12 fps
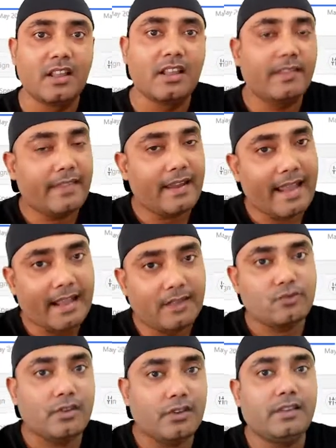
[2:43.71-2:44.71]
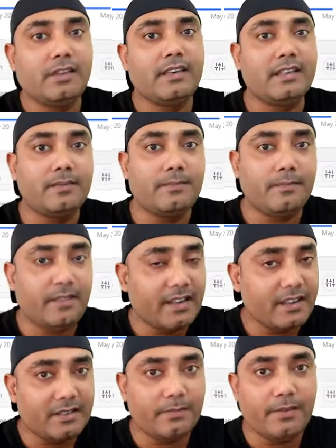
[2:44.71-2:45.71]
that actually
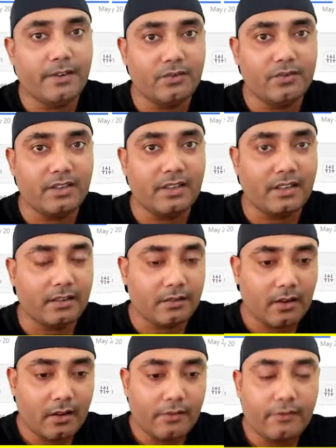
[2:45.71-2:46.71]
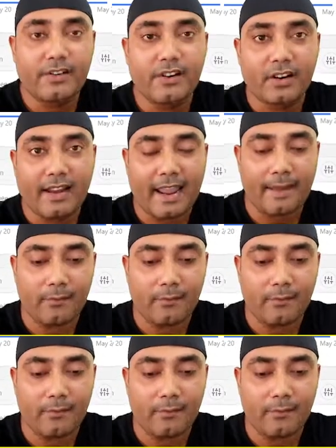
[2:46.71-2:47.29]
gets views in real time.